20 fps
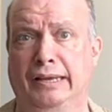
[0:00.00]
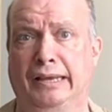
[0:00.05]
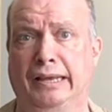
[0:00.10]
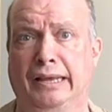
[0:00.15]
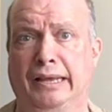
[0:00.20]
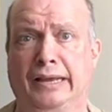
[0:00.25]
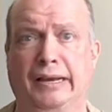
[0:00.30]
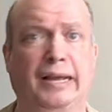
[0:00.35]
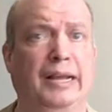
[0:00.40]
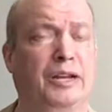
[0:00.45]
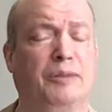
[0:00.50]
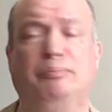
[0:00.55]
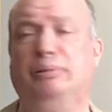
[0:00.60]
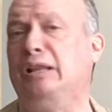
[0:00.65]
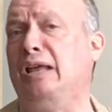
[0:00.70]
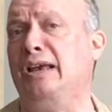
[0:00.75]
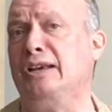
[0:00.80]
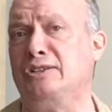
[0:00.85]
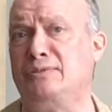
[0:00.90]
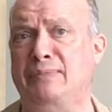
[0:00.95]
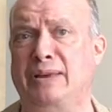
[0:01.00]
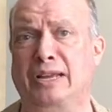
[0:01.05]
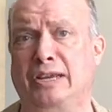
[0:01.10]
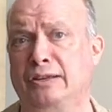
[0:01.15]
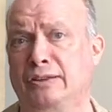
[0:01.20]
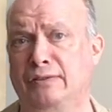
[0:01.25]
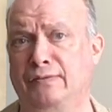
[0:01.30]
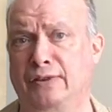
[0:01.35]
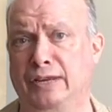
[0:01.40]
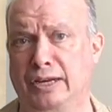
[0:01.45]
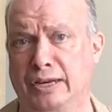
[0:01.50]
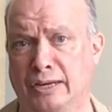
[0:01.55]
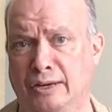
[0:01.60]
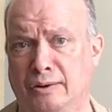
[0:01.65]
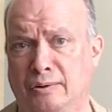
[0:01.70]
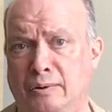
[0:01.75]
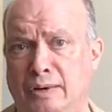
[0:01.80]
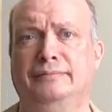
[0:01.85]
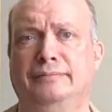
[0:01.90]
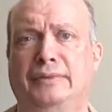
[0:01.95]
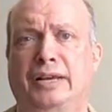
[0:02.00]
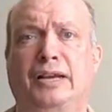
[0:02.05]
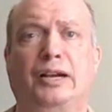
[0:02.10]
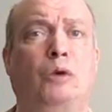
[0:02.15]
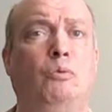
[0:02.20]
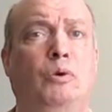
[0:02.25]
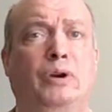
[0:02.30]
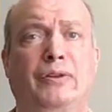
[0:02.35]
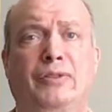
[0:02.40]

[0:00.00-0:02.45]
and I had a blast making the video. And I want